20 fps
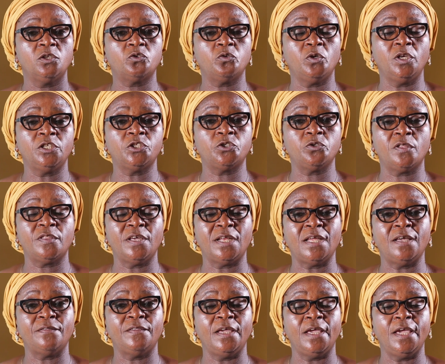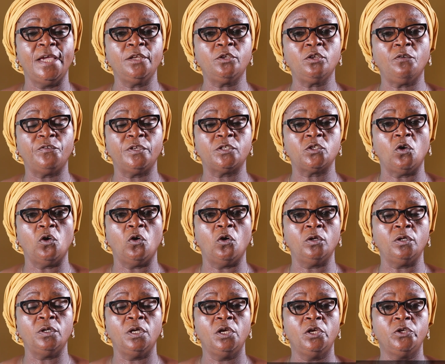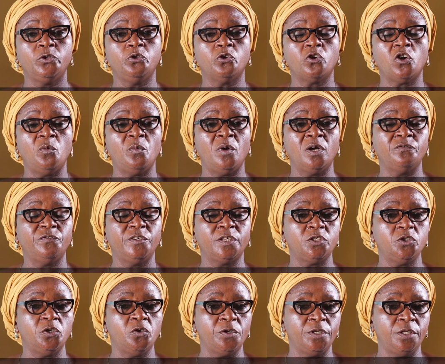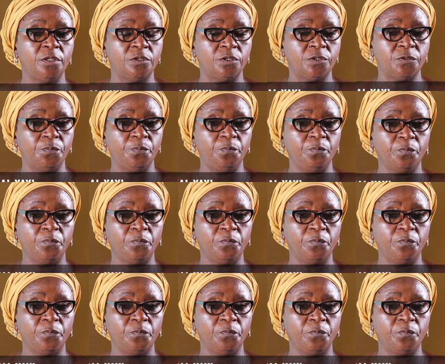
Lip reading: to ensure that at the end of it all, you come out victorious.